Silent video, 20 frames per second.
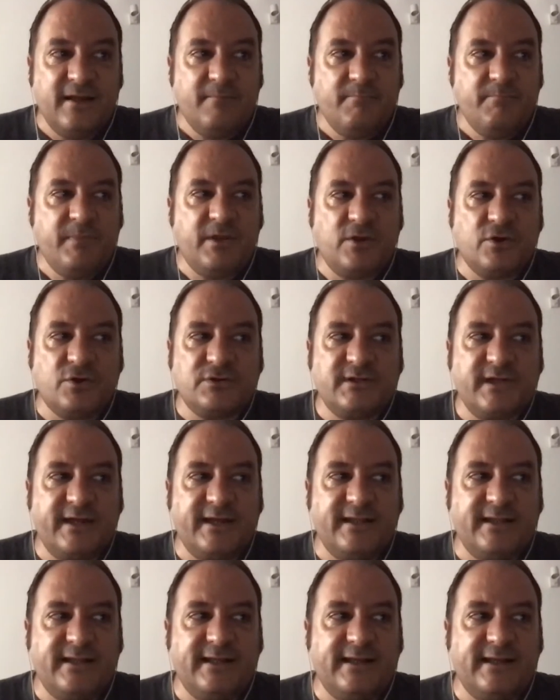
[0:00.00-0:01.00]
because
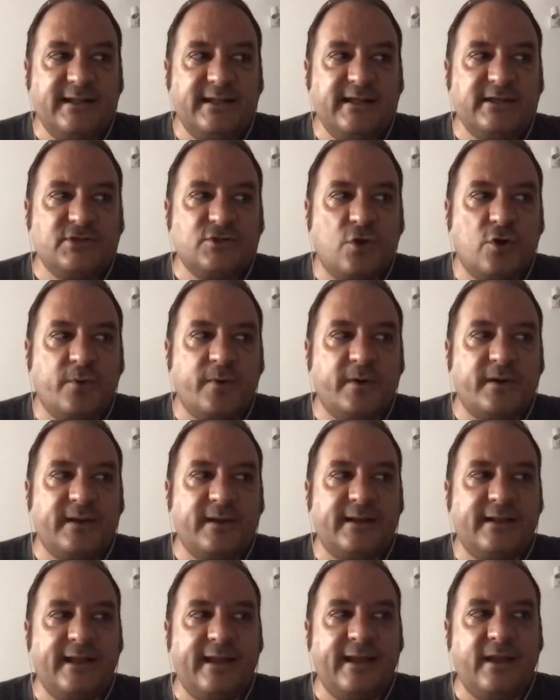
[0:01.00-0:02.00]
they discover
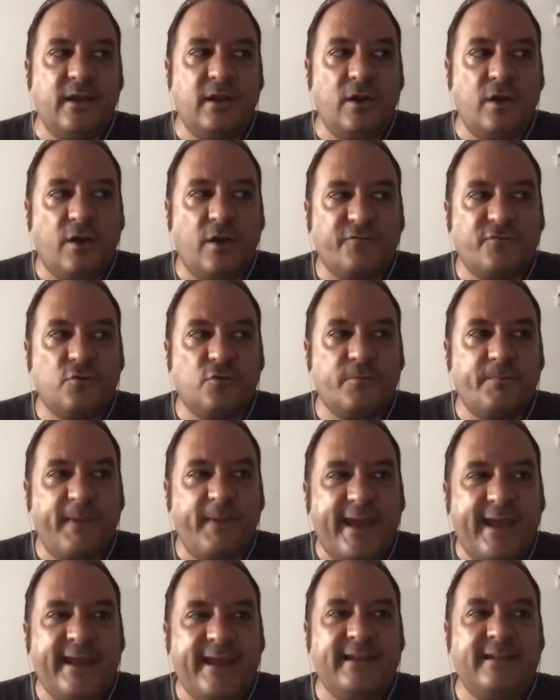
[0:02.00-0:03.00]
that they love to
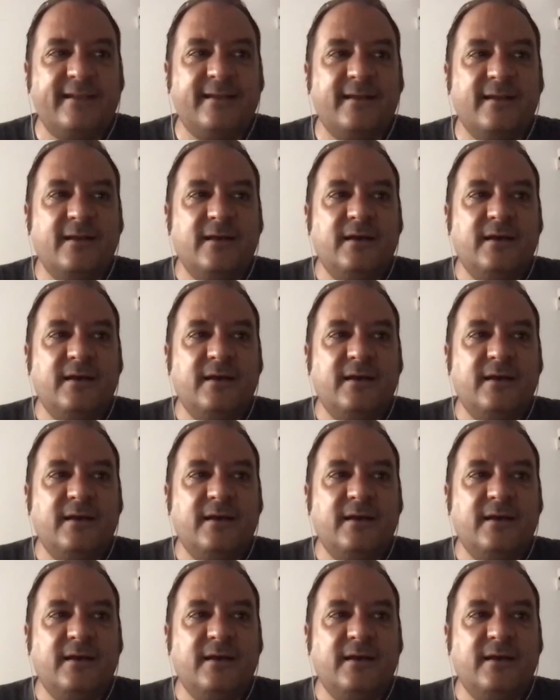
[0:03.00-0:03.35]
paint,